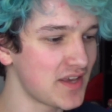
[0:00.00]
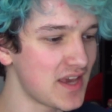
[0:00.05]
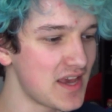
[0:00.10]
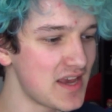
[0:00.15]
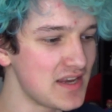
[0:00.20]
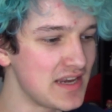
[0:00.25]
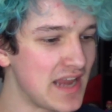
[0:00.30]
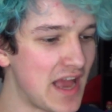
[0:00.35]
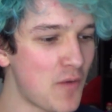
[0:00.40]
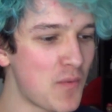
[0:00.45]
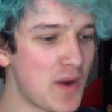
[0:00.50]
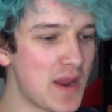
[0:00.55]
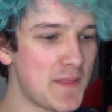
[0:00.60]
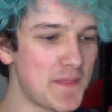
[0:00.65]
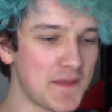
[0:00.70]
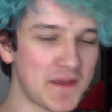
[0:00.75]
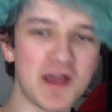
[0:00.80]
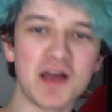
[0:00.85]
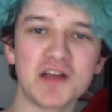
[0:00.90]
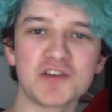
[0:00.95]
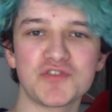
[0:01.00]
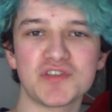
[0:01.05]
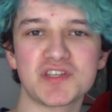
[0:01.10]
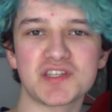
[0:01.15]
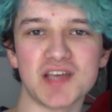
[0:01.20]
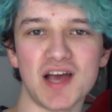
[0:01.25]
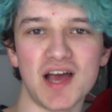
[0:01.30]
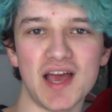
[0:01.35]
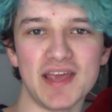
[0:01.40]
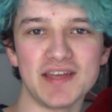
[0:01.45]
Okay, now we're in the
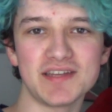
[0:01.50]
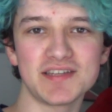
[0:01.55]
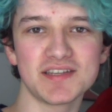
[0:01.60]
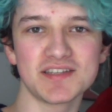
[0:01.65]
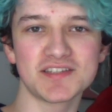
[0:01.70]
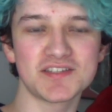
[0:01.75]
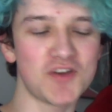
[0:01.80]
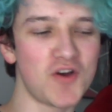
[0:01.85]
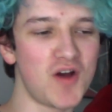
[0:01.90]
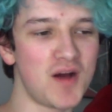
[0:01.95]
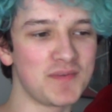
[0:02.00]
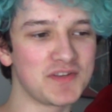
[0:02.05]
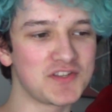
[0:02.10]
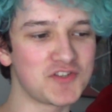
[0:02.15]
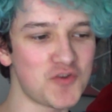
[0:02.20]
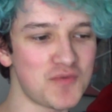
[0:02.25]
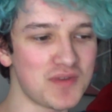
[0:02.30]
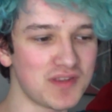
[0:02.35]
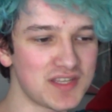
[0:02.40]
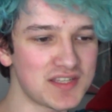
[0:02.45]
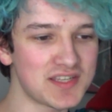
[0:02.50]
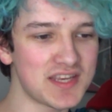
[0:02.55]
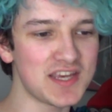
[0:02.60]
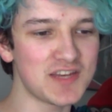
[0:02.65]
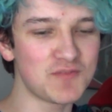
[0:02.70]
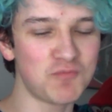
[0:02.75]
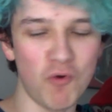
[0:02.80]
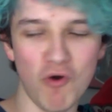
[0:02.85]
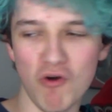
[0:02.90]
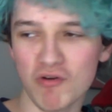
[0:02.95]
countryside, so I'm assuming this
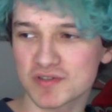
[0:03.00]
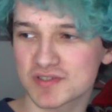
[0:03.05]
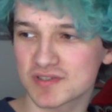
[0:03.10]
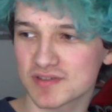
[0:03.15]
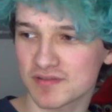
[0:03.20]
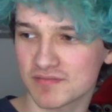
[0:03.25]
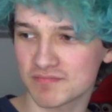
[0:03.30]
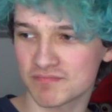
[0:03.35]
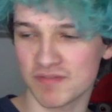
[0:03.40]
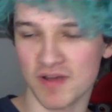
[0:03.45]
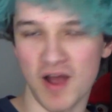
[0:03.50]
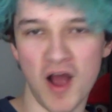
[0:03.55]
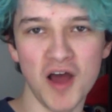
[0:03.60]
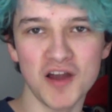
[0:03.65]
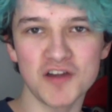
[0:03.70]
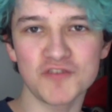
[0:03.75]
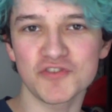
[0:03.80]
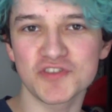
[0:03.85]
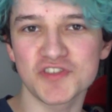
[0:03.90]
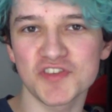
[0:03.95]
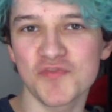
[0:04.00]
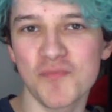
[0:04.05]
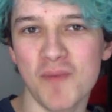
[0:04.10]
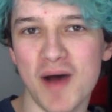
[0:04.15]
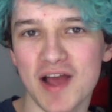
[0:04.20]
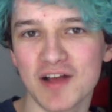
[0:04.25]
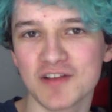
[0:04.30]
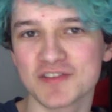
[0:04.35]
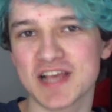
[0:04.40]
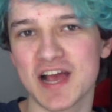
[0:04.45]
kid walked hundreds of
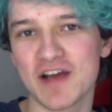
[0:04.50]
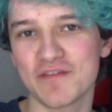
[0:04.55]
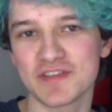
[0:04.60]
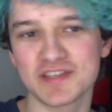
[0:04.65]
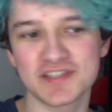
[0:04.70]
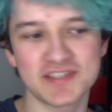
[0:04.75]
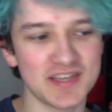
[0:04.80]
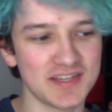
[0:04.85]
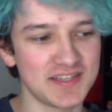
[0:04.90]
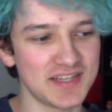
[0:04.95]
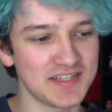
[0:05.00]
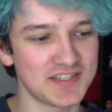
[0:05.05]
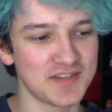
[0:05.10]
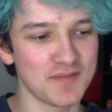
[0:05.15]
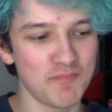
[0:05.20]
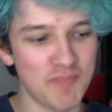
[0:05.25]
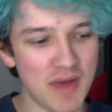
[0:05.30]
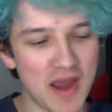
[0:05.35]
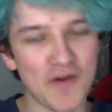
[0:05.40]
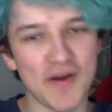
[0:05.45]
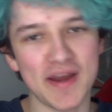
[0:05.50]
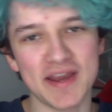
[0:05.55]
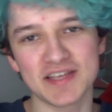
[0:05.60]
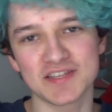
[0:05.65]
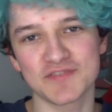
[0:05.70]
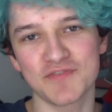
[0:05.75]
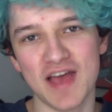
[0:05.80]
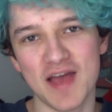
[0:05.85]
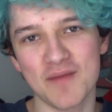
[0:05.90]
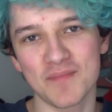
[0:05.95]
miles out of the city to bury
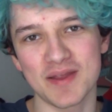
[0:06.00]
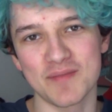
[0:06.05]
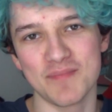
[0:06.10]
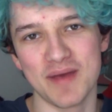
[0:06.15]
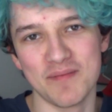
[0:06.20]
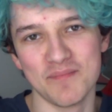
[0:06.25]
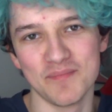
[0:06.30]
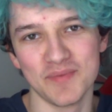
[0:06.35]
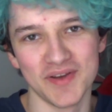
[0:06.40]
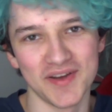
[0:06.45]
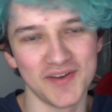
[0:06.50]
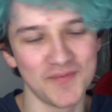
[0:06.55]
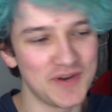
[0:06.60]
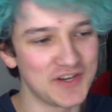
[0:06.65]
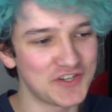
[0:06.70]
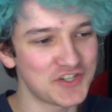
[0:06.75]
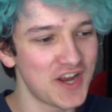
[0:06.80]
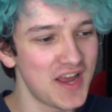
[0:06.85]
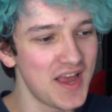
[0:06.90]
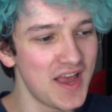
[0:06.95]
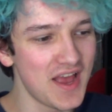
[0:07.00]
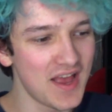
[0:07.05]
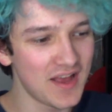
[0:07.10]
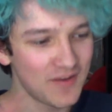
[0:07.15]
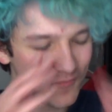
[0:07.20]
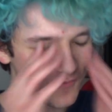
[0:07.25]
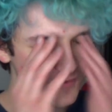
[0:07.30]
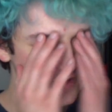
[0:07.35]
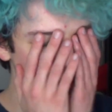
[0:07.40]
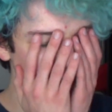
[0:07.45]
his family member, which
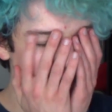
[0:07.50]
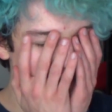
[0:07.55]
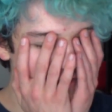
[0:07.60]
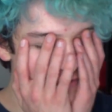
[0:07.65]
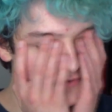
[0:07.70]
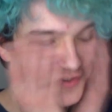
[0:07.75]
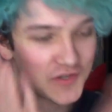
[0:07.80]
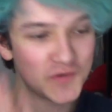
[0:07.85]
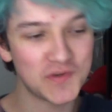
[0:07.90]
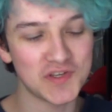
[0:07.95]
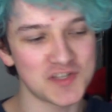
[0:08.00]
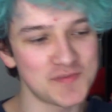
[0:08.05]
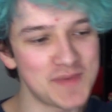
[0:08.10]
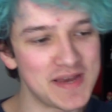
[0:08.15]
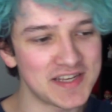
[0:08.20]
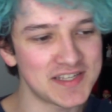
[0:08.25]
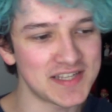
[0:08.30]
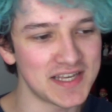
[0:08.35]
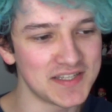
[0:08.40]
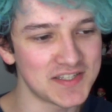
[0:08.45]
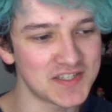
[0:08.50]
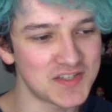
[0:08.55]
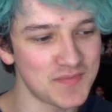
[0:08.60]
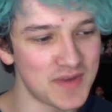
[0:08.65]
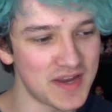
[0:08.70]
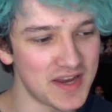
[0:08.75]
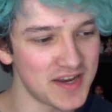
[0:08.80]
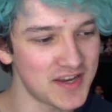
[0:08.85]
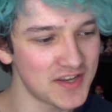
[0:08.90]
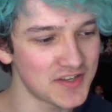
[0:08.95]
also doesn't make sense to
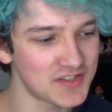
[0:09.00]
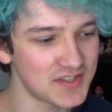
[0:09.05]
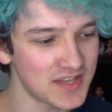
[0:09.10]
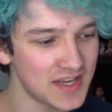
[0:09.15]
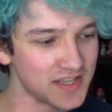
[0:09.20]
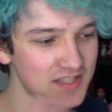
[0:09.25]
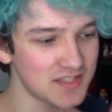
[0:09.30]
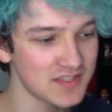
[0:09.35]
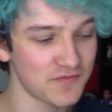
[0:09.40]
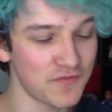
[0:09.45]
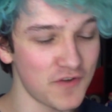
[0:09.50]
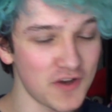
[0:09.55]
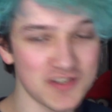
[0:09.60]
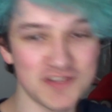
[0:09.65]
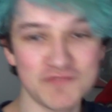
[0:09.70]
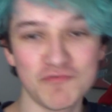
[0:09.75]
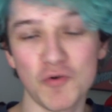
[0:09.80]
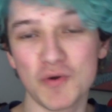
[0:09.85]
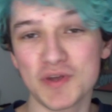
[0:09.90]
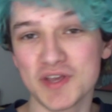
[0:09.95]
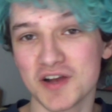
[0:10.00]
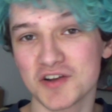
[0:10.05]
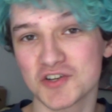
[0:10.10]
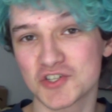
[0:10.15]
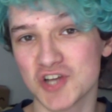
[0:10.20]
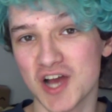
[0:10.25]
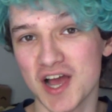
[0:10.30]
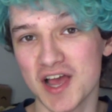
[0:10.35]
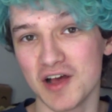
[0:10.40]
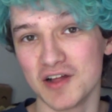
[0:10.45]
me, because he's, first of all, a young
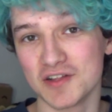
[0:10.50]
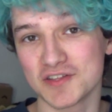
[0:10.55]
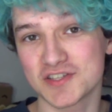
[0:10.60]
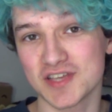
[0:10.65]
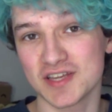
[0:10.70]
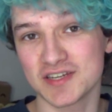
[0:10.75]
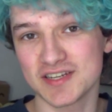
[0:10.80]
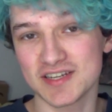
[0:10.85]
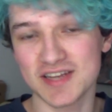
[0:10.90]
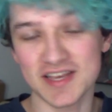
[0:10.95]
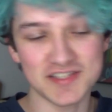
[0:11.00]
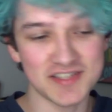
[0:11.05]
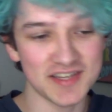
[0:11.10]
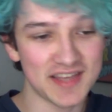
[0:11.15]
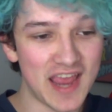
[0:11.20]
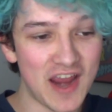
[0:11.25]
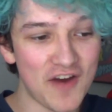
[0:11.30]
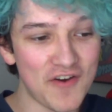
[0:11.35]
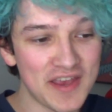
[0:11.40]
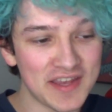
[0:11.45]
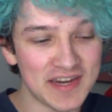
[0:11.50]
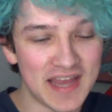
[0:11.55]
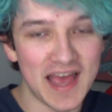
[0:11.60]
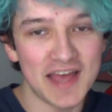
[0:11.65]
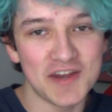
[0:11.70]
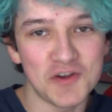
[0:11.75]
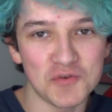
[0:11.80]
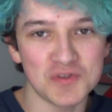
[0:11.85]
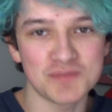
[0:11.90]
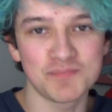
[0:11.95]
child, and he has to carry an
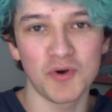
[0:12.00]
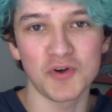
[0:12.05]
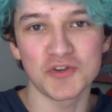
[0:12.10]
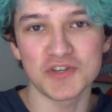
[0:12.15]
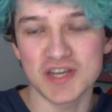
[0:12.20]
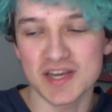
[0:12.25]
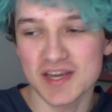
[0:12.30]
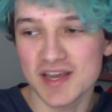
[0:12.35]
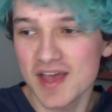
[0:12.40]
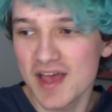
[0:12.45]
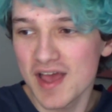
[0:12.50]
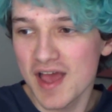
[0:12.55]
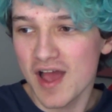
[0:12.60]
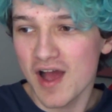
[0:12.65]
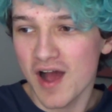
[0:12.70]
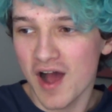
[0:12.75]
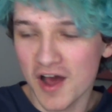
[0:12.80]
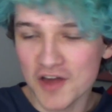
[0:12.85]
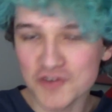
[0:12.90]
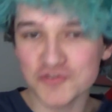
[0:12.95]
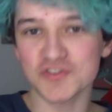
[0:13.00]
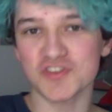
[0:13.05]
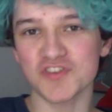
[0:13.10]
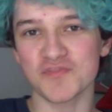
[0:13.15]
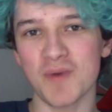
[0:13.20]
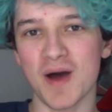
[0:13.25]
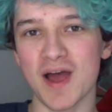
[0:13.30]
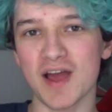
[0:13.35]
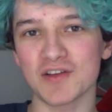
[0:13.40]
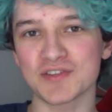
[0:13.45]
adult's body hundreds
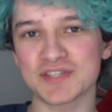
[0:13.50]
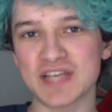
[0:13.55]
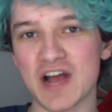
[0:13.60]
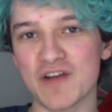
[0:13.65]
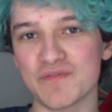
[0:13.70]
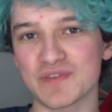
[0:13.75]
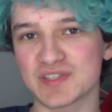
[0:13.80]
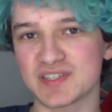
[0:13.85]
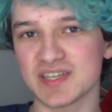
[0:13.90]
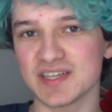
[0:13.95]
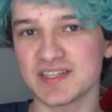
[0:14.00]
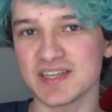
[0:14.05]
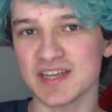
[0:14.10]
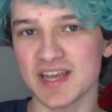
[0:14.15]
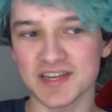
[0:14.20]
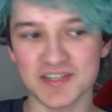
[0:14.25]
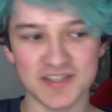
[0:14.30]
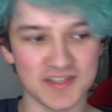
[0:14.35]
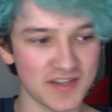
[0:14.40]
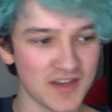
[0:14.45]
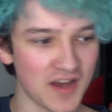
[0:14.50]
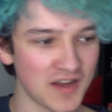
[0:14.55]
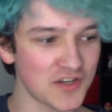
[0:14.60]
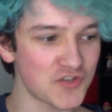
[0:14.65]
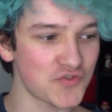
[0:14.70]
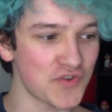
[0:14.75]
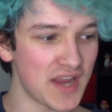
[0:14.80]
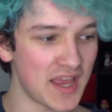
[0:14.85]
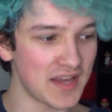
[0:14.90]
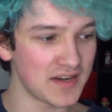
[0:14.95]
of miles out of a city into the
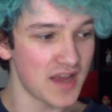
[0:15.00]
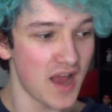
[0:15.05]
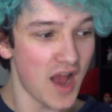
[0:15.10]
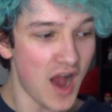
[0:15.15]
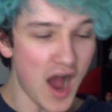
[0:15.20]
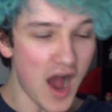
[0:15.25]
country and